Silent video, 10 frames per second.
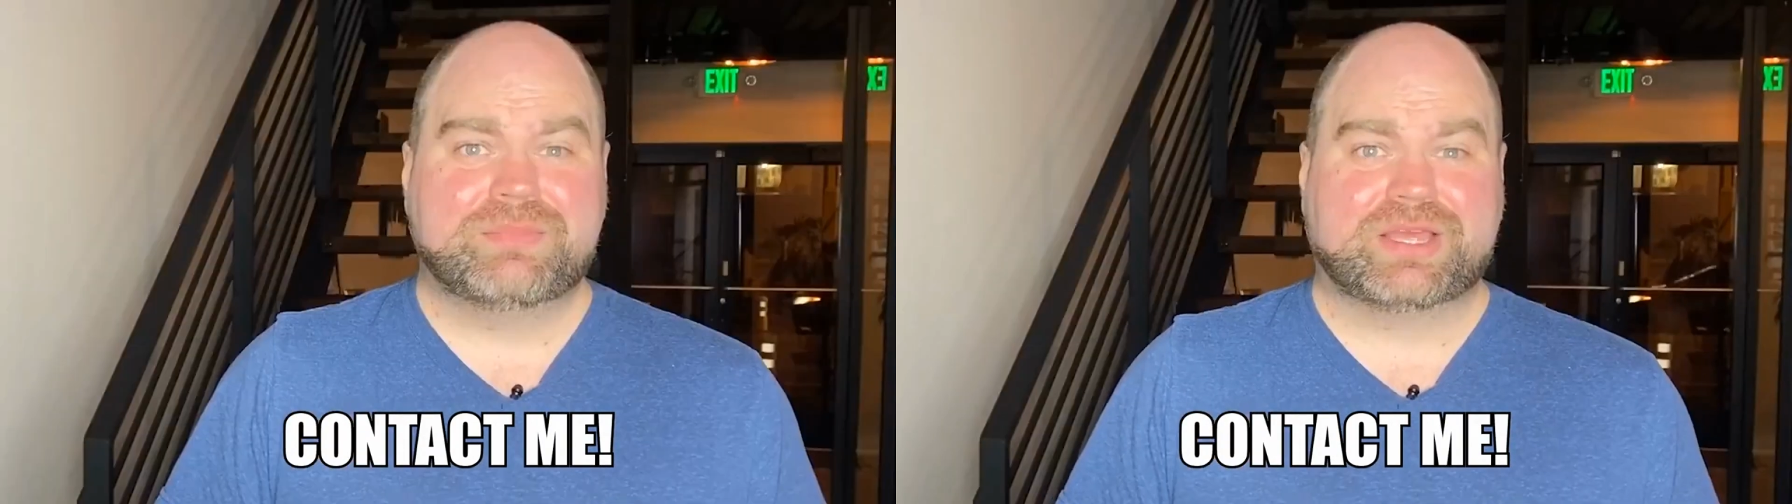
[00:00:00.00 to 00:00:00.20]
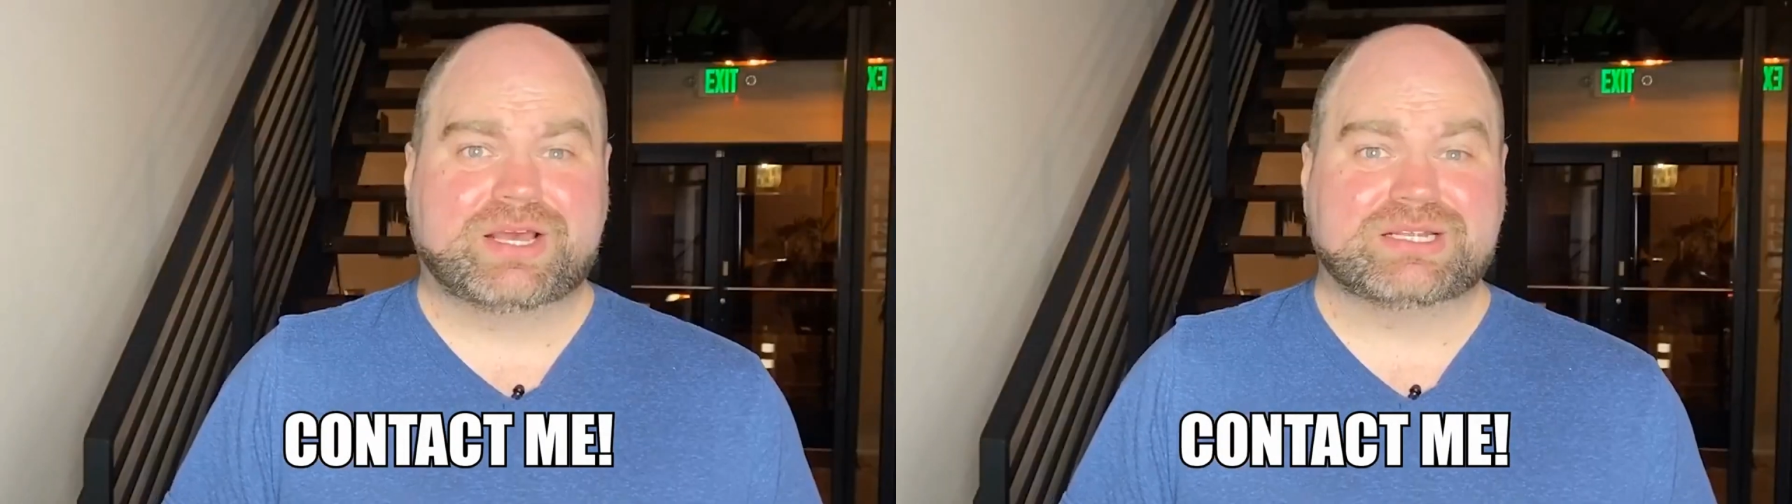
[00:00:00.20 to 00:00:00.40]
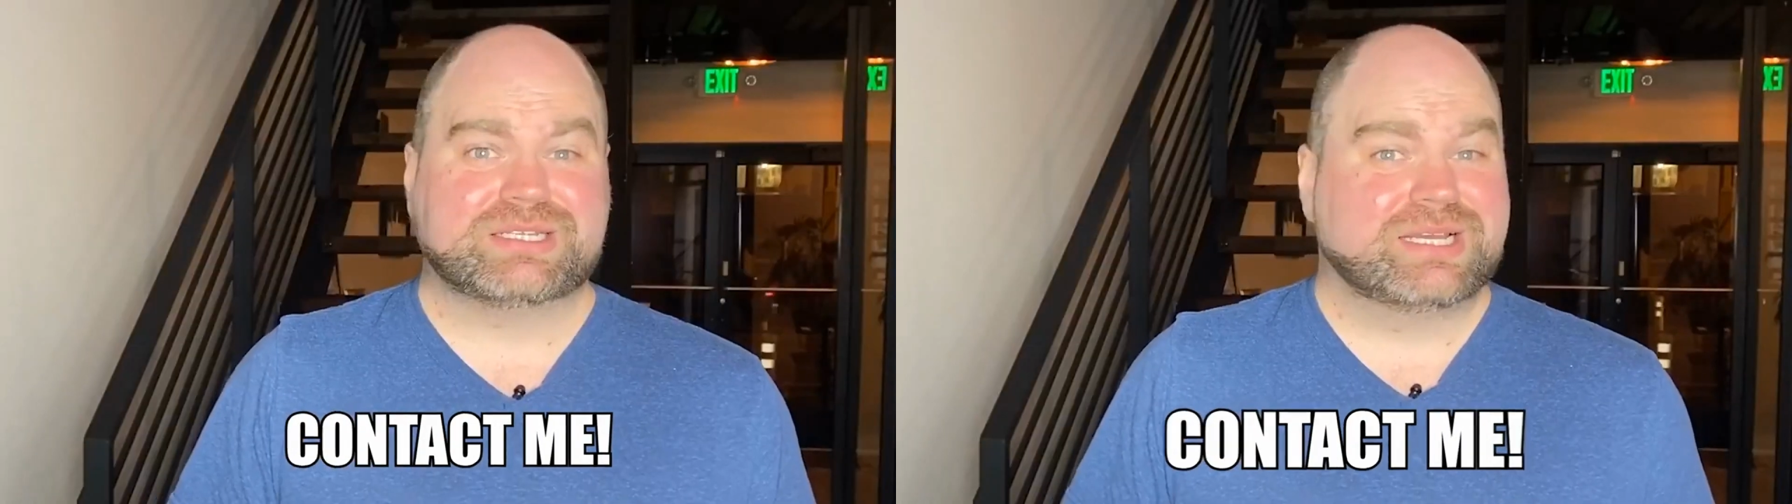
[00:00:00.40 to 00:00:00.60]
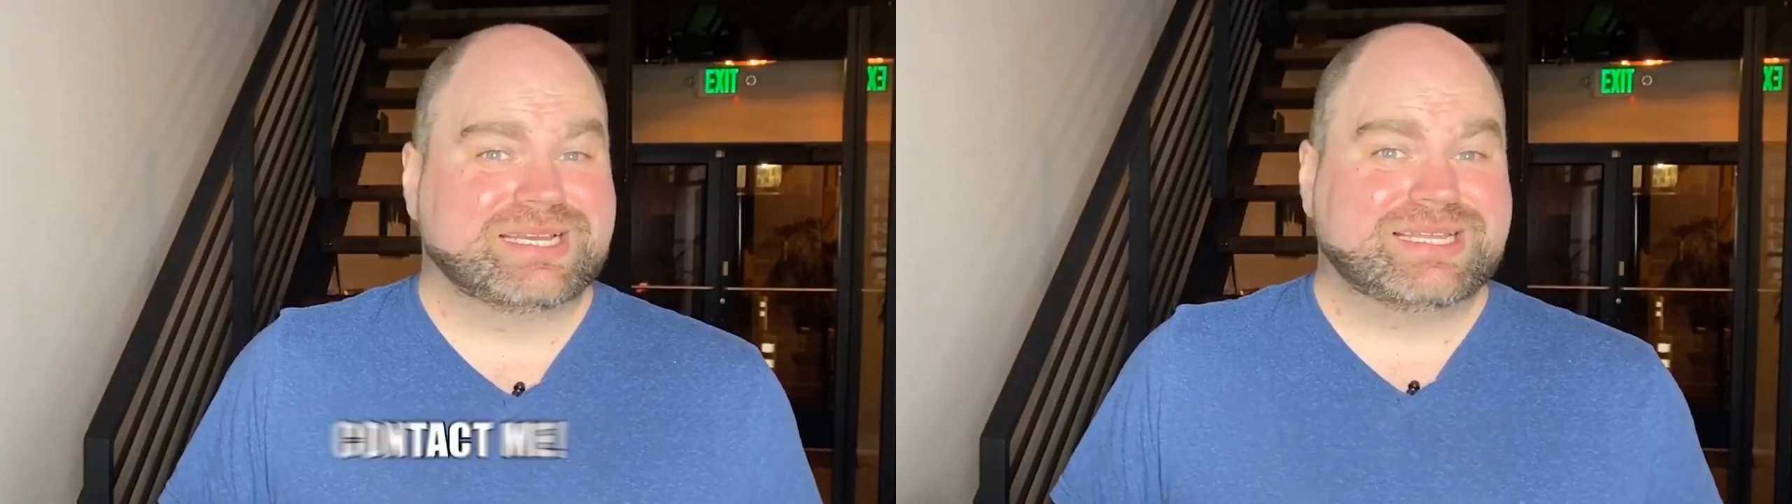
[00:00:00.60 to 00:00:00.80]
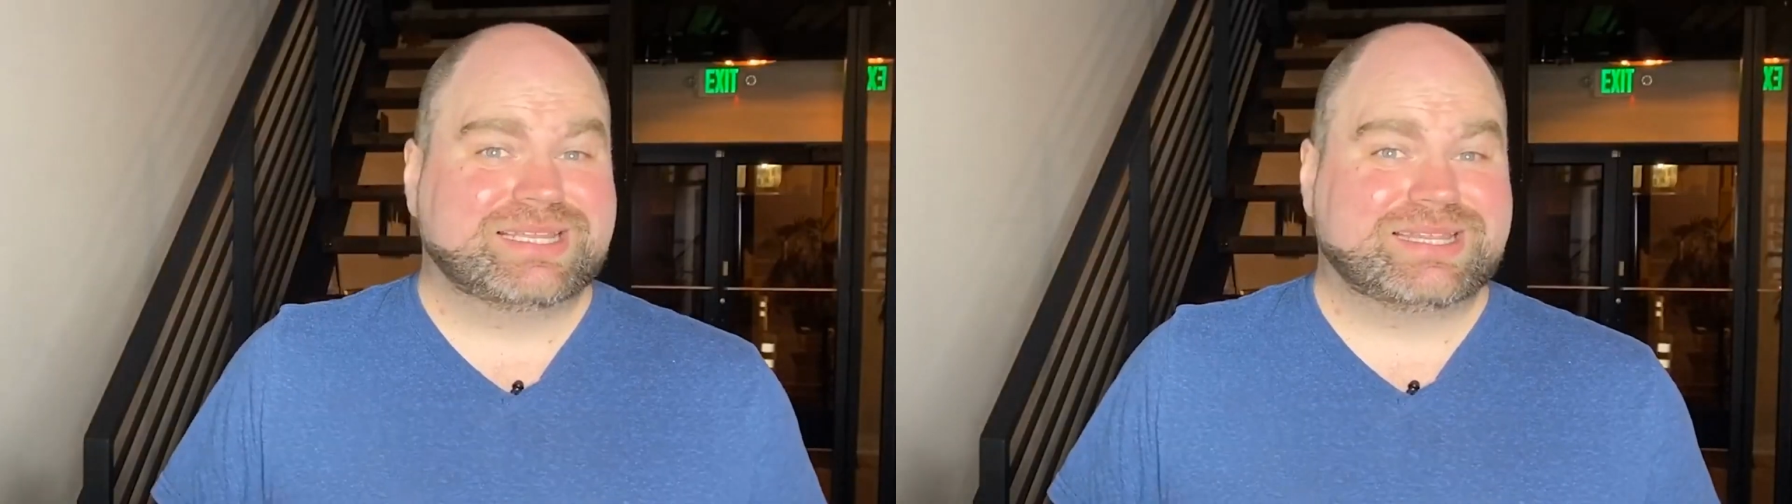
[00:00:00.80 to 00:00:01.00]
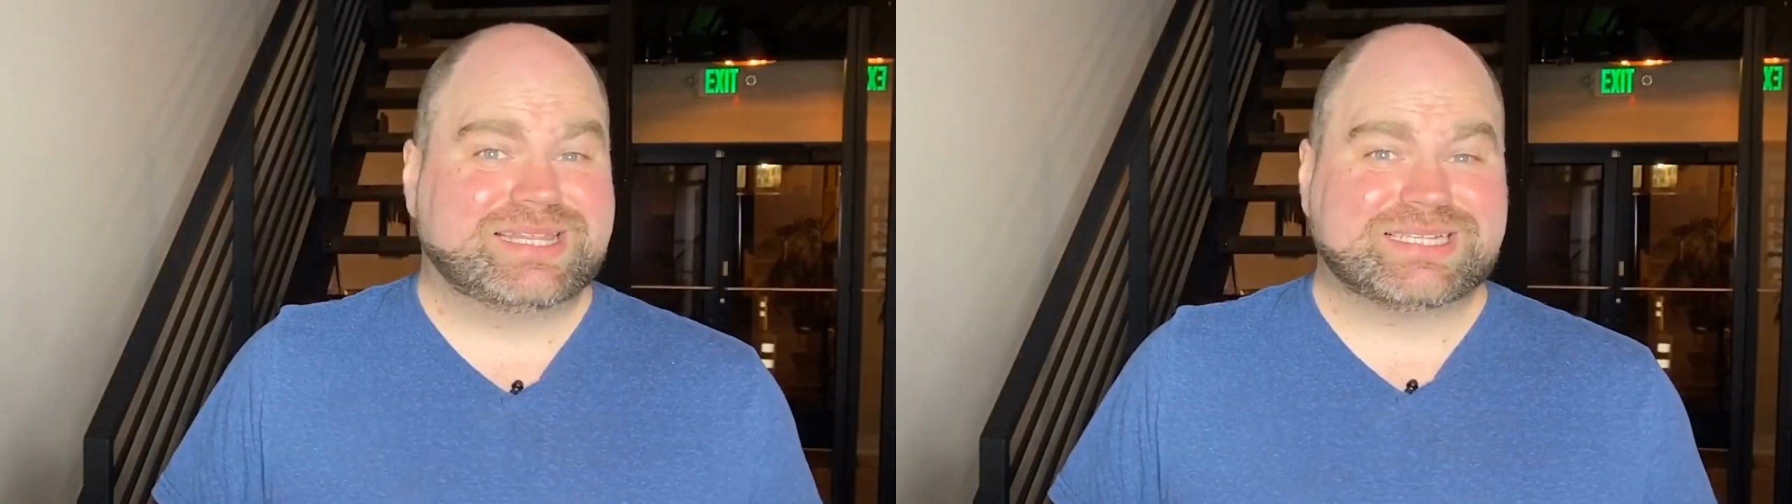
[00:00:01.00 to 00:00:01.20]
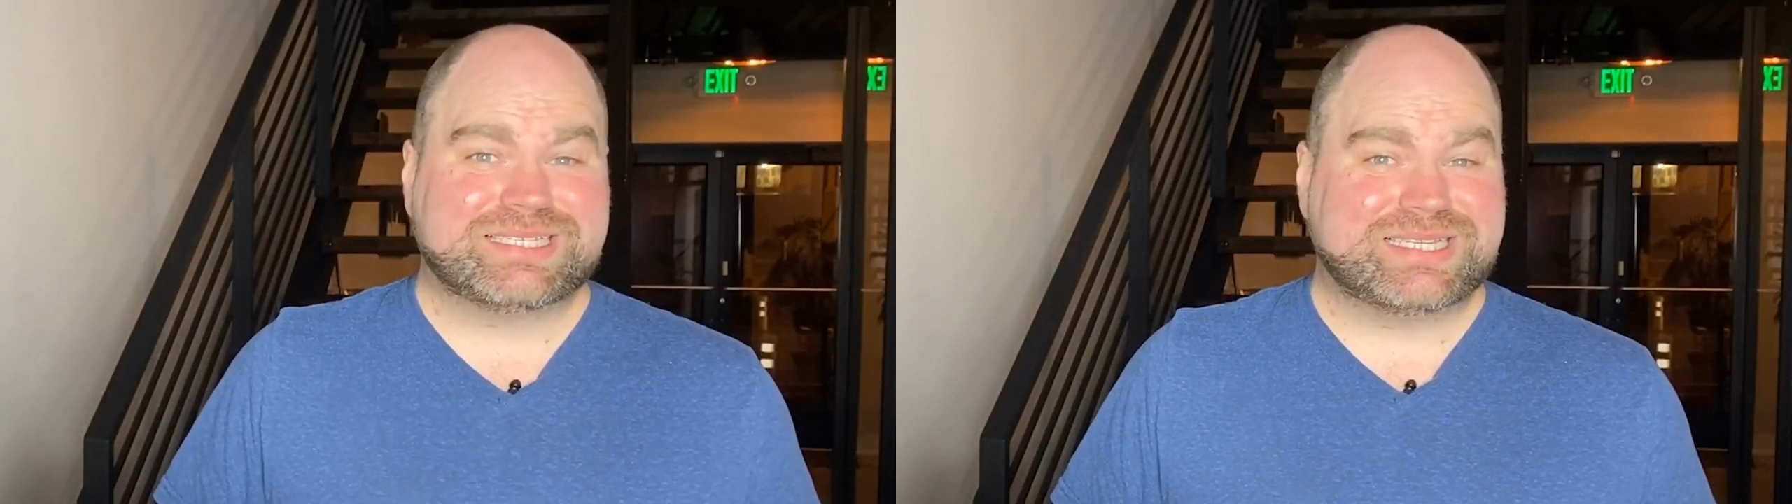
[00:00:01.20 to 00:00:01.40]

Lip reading: because this